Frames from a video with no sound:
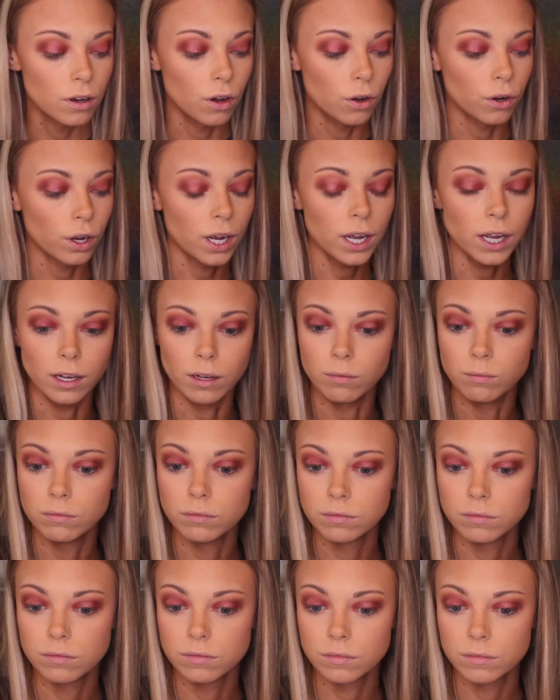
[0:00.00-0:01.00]
Okay,
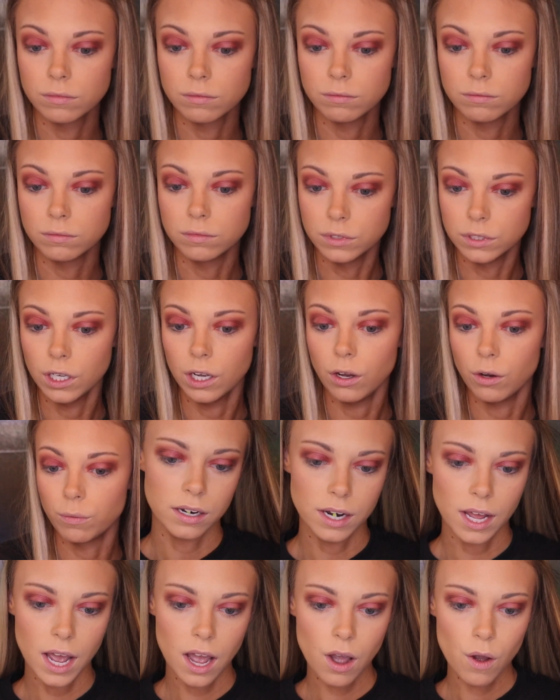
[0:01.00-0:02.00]
dope.
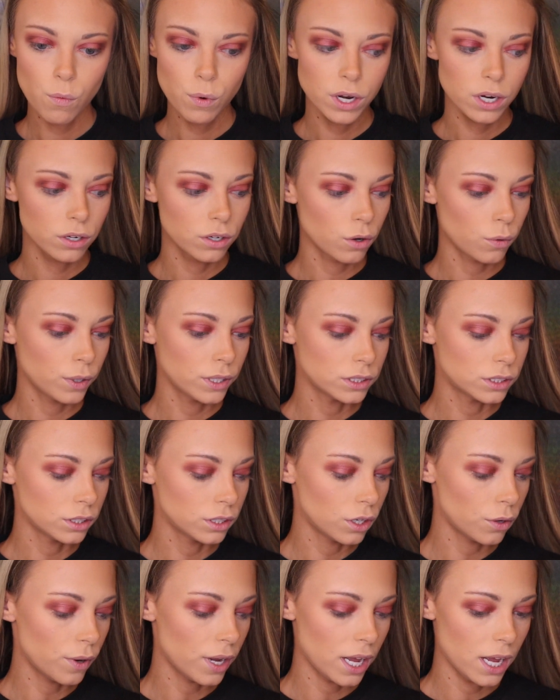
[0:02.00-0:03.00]
Now we are going to
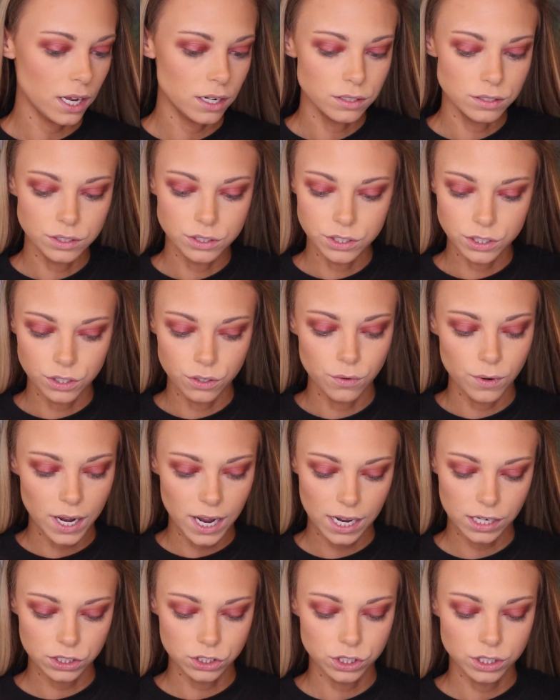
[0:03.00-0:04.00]
go ahead and do,
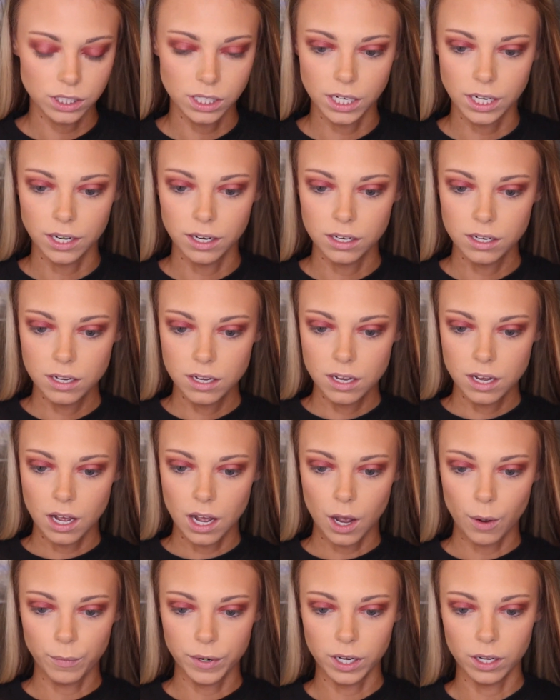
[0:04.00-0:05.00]
actually,
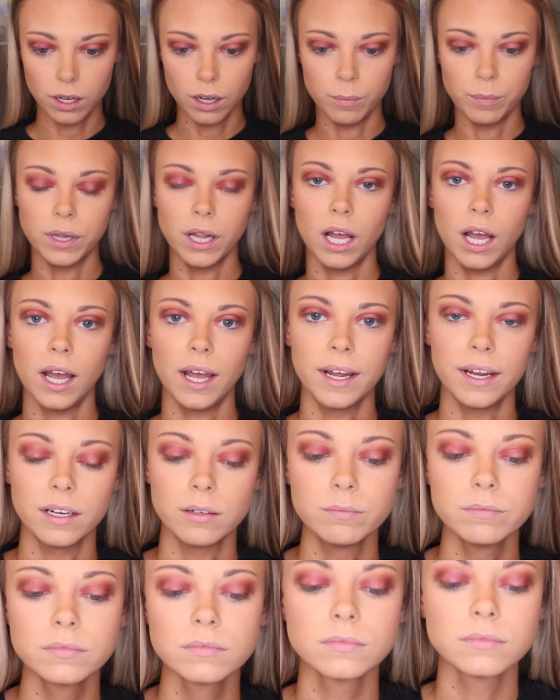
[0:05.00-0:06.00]
I'm going to
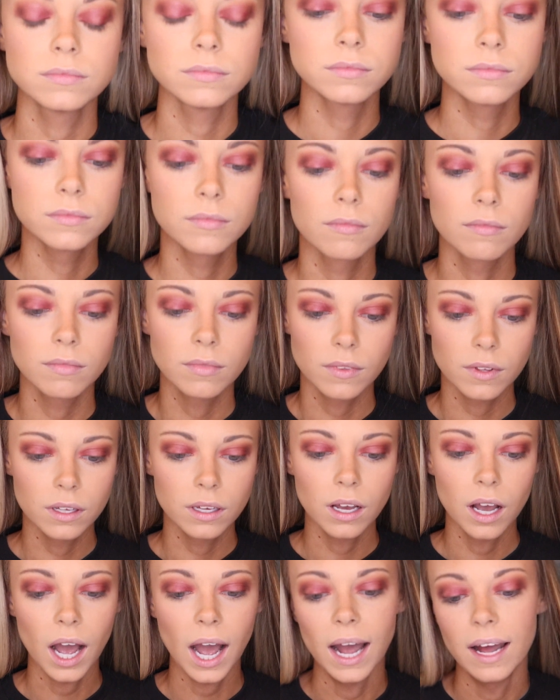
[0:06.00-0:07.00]
apply
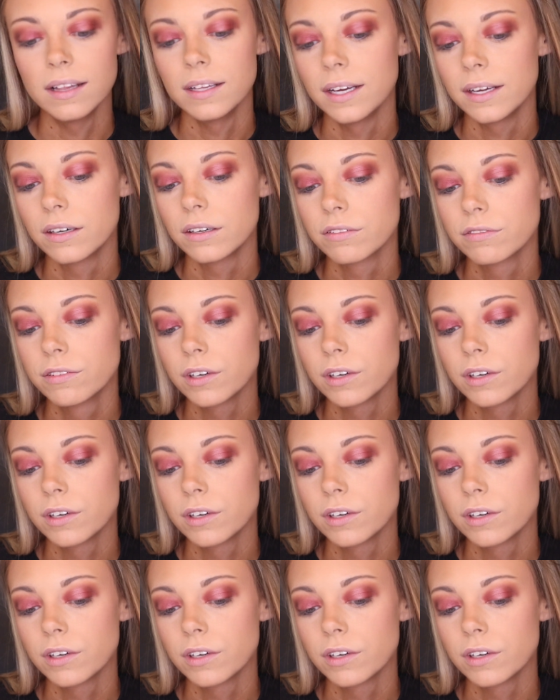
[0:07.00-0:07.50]
eyeliner